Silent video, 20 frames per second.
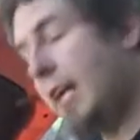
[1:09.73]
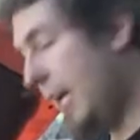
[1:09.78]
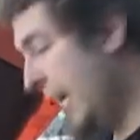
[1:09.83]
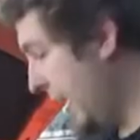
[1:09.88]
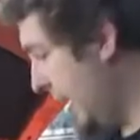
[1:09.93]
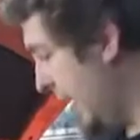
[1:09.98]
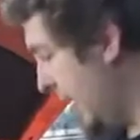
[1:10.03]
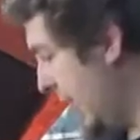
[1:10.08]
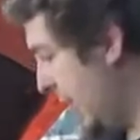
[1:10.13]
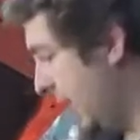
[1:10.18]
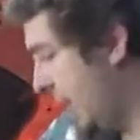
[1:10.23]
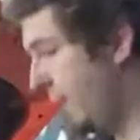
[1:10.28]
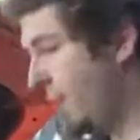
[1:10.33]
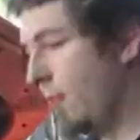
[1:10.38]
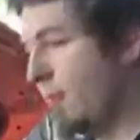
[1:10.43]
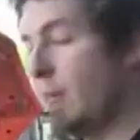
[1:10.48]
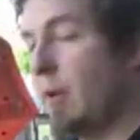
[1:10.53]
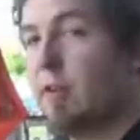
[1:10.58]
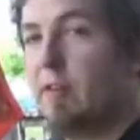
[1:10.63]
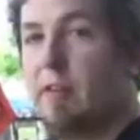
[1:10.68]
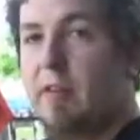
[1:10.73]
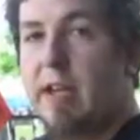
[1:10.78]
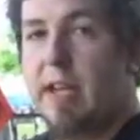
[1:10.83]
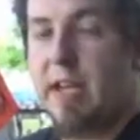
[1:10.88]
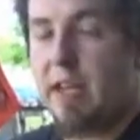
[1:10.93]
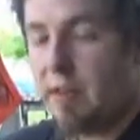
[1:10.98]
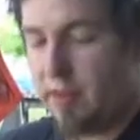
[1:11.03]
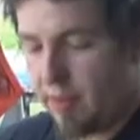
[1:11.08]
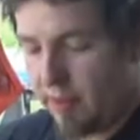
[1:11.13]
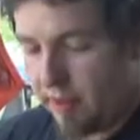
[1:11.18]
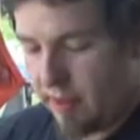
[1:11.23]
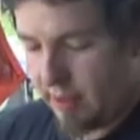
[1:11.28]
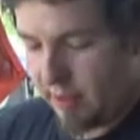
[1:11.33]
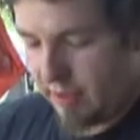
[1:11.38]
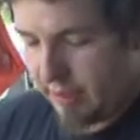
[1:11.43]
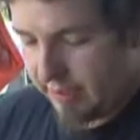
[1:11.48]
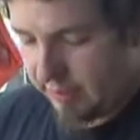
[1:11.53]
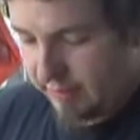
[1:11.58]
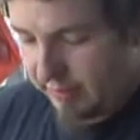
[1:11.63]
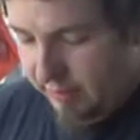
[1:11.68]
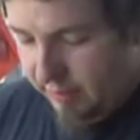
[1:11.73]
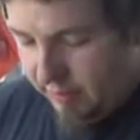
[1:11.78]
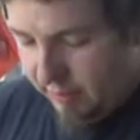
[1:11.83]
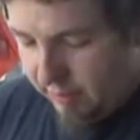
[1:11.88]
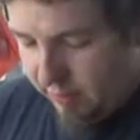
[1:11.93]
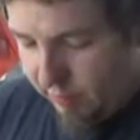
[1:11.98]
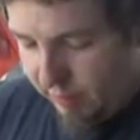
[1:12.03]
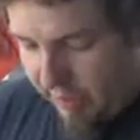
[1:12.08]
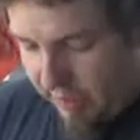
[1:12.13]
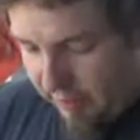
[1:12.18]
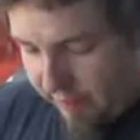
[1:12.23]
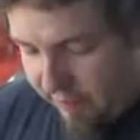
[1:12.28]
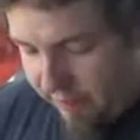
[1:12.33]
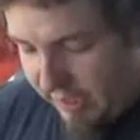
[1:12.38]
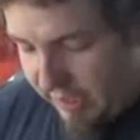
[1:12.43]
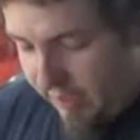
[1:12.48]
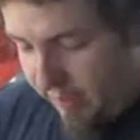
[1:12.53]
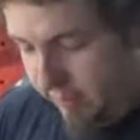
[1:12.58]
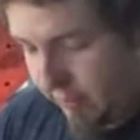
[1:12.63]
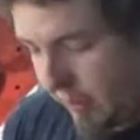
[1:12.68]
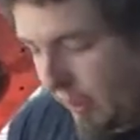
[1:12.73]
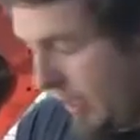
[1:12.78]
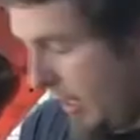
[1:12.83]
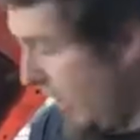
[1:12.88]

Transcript: and to get it from underneath. That's the easiest way I found.